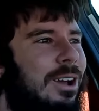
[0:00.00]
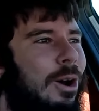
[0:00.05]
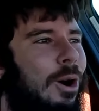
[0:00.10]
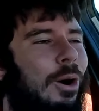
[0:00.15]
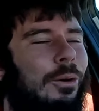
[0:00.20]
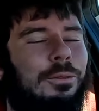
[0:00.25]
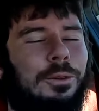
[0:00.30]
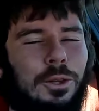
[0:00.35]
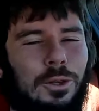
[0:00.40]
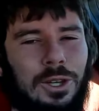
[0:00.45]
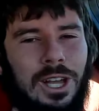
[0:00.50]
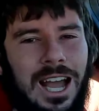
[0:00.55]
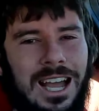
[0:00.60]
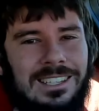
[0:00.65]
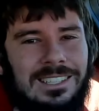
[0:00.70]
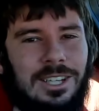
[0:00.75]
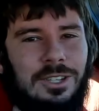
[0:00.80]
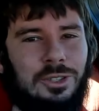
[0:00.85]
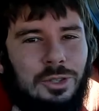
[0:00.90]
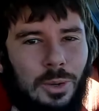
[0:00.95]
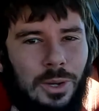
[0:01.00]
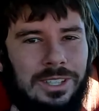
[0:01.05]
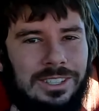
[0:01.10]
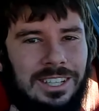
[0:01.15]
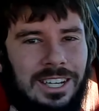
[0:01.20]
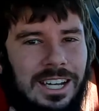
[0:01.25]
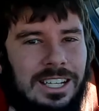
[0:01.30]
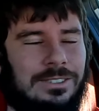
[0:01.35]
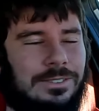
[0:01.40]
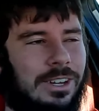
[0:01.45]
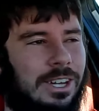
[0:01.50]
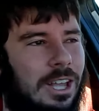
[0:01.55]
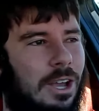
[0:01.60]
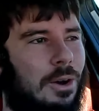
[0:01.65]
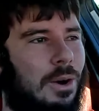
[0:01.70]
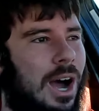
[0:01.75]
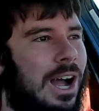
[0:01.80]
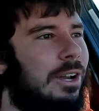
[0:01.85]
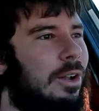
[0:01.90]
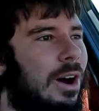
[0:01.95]
Hopefully you guys enjoyed today's
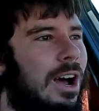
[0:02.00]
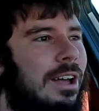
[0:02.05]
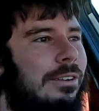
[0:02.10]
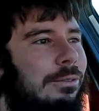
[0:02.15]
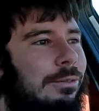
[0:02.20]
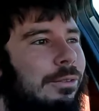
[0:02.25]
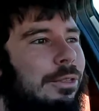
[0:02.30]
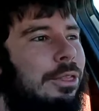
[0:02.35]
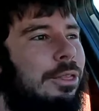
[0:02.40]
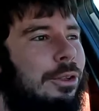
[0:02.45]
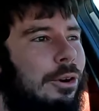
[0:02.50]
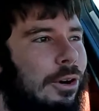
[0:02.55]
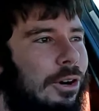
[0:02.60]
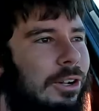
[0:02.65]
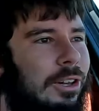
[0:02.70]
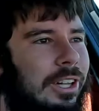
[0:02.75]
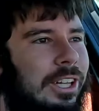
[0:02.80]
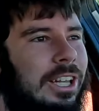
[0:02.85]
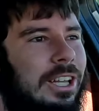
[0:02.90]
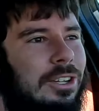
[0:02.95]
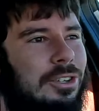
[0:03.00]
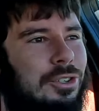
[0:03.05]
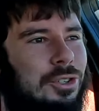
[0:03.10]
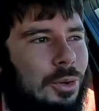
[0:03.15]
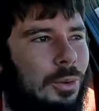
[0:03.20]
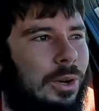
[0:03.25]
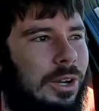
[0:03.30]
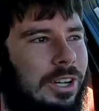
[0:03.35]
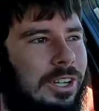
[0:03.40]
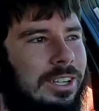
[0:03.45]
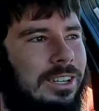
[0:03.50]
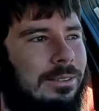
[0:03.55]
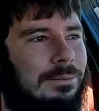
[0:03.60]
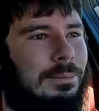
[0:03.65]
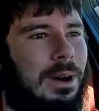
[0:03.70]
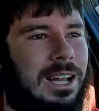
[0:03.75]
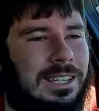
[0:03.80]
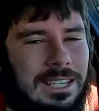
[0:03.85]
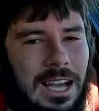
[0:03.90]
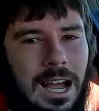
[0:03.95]
video. I know I've thoroughly enjoyed
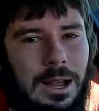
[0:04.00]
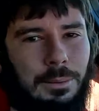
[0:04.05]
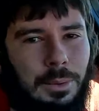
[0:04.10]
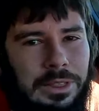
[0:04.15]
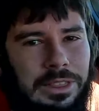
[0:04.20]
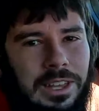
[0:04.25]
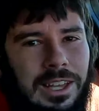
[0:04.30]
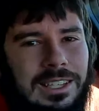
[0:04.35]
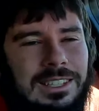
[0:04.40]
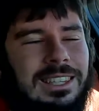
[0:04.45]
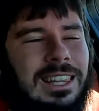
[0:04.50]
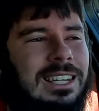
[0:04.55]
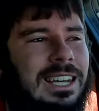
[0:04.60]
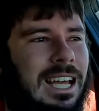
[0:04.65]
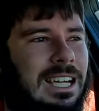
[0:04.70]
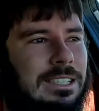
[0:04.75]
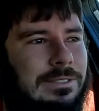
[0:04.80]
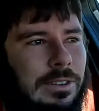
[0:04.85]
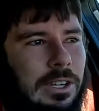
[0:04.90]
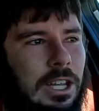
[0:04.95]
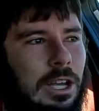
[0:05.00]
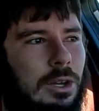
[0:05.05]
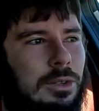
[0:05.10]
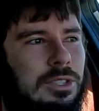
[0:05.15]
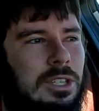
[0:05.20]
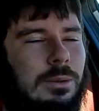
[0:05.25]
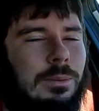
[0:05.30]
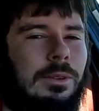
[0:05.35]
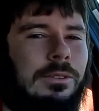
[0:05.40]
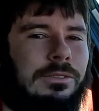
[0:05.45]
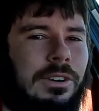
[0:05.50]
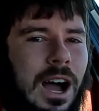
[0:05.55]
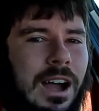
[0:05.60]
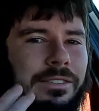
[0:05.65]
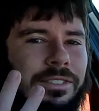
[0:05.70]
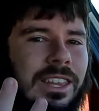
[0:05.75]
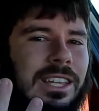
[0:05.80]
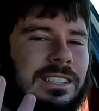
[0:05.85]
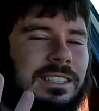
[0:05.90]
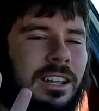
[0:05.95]
my time with this. The next video is gonna be
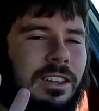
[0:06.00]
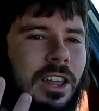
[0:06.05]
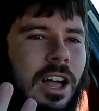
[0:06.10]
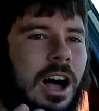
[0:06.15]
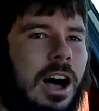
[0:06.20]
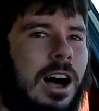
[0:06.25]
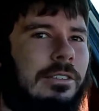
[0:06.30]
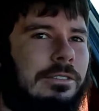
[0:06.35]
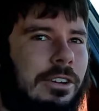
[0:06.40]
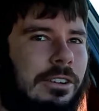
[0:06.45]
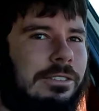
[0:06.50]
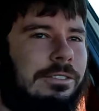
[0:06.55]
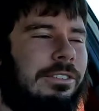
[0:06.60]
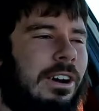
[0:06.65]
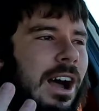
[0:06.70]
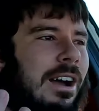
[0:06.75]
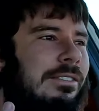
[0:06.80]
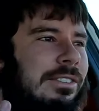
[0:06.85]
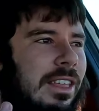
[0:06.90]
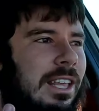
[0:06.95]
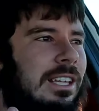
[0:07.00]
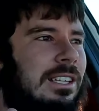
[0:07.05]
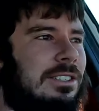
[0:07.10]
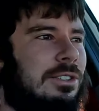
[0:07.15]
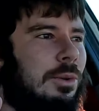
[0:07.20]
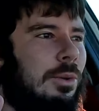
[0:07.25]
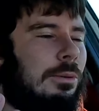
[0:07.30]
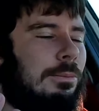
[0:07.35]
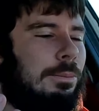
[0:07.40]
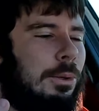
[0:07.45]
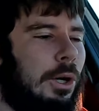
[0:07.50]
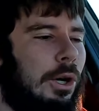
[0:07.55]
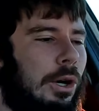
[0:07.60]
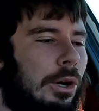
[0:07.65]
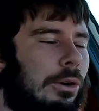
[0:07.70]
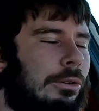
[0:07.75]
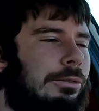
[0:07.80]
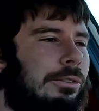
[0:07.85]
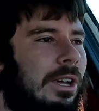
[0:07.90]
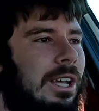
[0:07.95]
five things to love, five things to
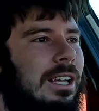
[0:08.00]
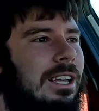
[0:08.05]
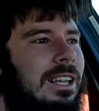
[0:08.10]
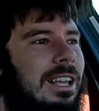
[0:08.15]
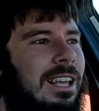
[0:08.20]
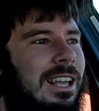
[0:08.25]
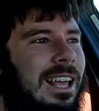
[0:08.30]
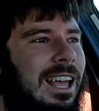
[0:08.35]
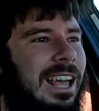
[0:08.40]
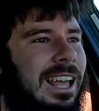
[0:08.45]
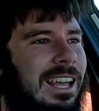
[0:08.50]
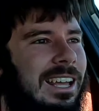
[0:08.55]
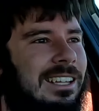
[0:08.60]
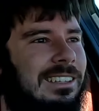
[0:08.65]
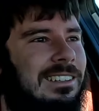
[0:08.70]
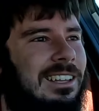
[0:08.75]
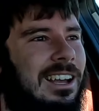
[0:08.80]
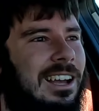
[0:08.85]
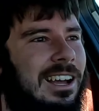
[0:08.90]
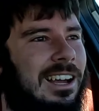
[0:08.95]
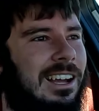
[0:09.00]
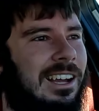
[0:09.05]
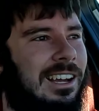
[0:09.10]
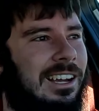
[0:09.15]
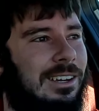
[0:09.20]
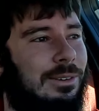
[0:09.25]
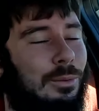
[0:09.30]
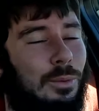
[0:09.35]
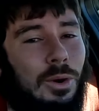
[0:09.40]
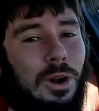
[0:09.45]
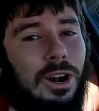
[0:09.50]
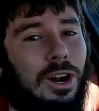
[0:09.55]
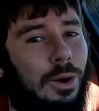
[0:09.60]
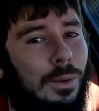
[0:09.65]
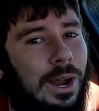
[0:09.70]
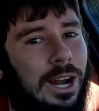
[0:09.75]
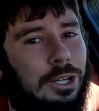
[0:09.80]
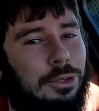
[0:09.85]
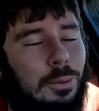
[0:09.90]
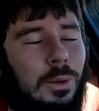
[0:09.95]
improve. And uh, we're on
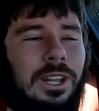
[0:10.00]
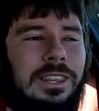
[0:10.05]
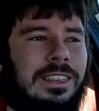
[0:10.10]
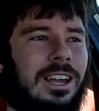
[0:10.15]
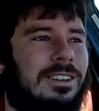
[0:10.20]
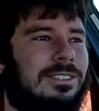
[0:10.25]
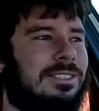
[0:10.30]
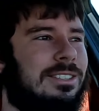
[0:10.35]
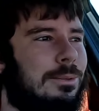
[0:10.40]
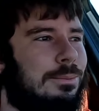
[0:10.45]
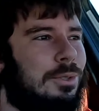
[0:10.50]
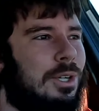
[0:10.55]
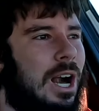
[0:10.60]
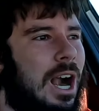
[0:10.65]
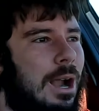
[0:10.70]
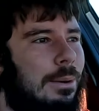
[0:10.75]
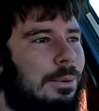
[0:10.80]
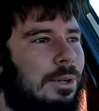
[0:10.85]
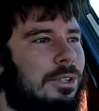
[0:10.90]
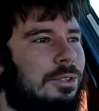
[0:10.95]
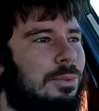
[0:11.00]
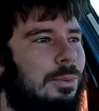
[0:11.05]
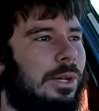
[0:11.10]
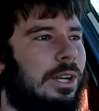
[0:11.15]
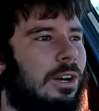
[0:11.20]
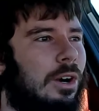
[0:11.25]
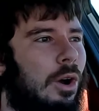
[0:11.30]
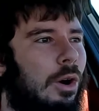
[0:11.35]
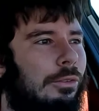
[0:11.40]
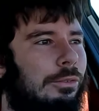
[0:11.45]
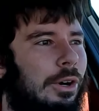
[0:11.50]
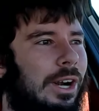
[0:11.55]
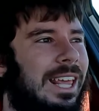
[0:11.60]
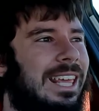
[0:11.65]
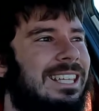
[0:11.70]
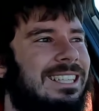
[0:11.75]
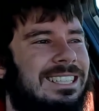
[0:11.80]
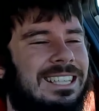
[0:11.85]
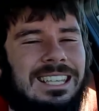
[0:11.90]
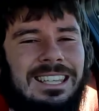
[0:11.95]
our way to twenty thousand subscribers. We are over
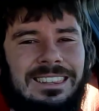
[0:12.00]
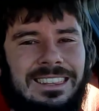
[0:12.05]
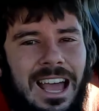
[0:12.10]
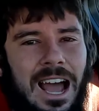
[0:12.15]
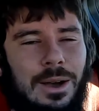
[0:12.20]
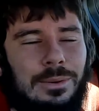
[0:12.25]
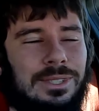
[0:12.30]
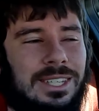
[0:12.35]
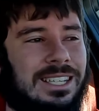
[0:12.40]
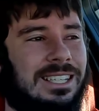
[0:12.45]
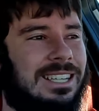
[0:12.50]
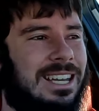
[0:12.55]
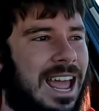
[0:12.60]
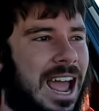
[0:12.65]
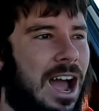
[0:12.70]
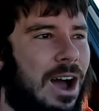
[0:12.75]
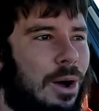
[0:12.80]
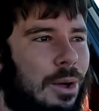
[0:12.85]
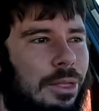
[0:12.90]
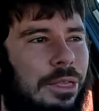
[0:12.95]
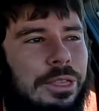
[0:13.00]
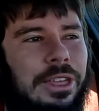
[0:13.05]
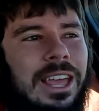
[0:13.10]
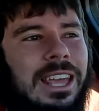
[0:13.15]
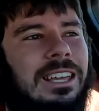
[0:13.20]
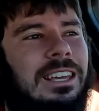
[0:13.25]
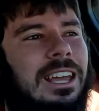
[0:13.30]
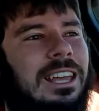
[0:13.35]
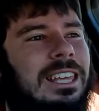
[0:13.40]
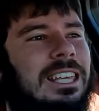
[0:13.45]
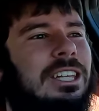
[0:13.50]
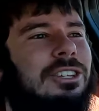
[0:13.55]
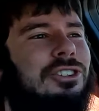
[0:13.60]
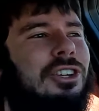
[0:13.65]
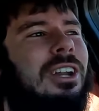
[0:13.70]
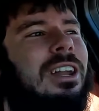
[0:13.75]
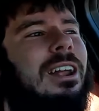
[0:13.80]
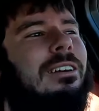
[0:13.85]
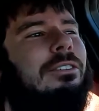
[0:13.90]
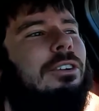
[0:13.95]
eighteen thousand now. Thank each
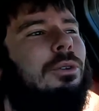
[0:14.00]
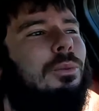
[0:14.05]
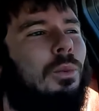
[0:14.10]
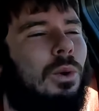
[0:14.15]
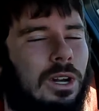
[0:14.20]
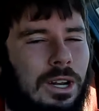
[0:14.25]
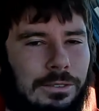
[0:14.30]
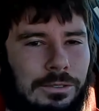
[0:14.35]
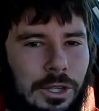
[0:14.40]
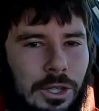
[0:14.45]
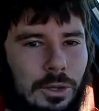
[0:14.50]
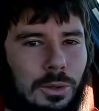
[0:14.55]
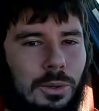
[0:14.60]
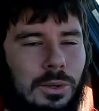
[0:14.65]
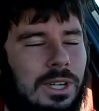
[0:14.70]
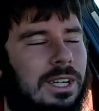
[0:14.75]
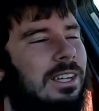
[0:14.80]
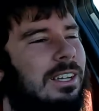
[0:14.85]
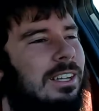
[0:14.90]
and every one of you.